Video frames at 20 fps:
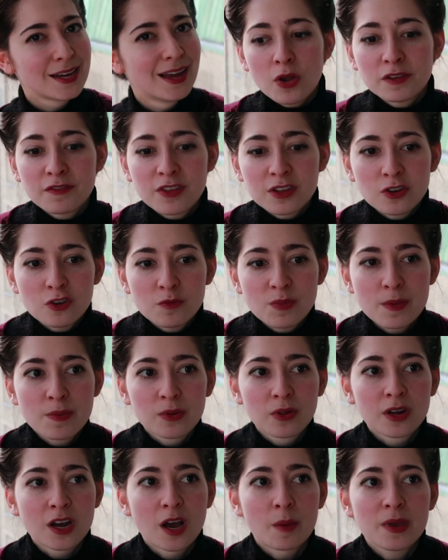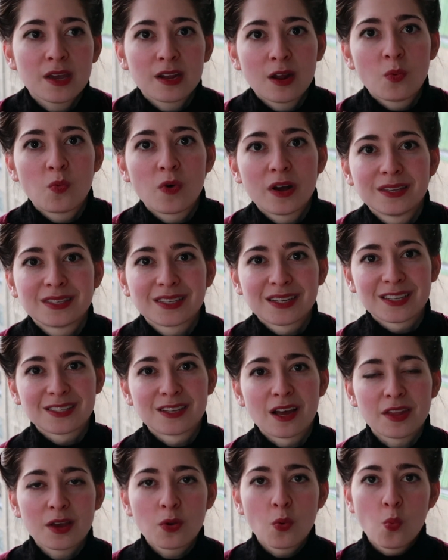All of the new people are coming in at once, and
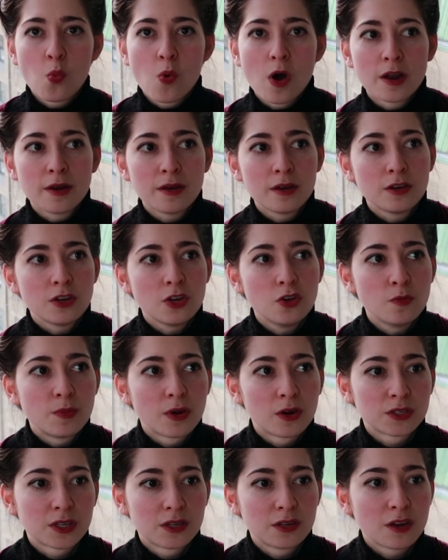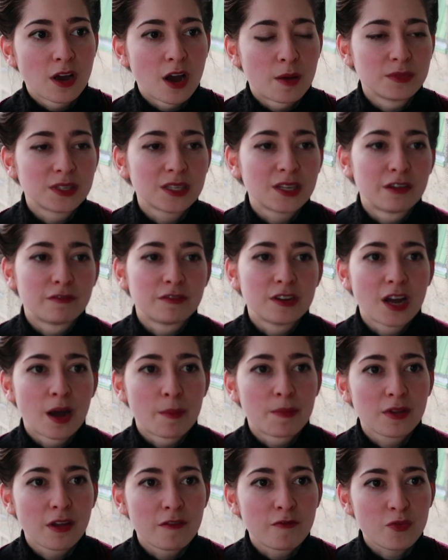it's not like one new person comes in every
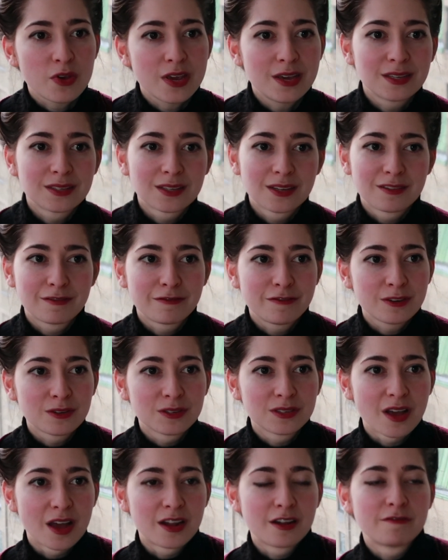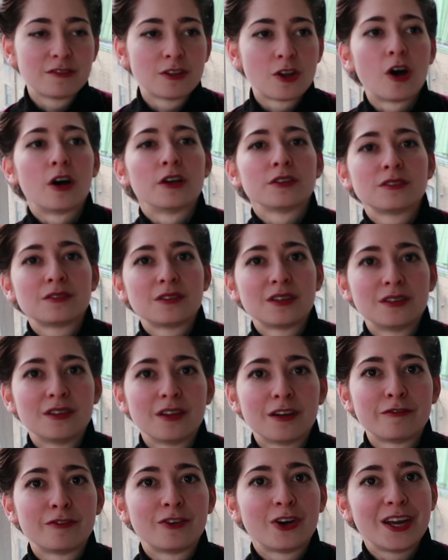couple of weeks and feels kind of lost
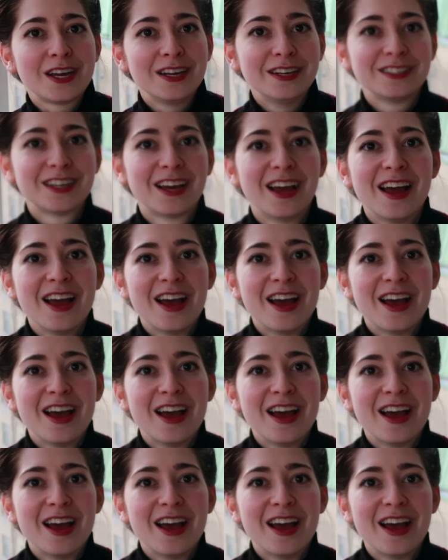and afraid.